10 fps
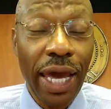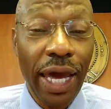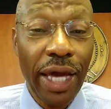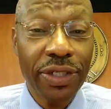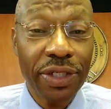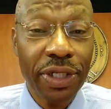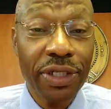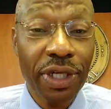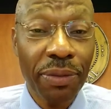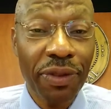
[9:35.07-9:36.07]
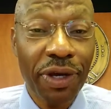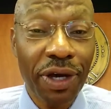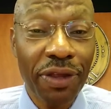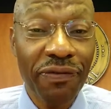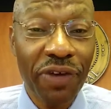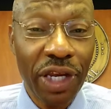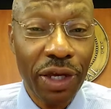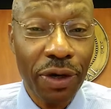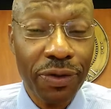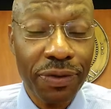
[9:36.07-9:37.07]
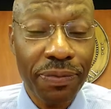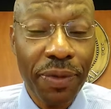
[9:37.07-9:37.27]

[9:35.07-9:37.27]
and see some of the other videos.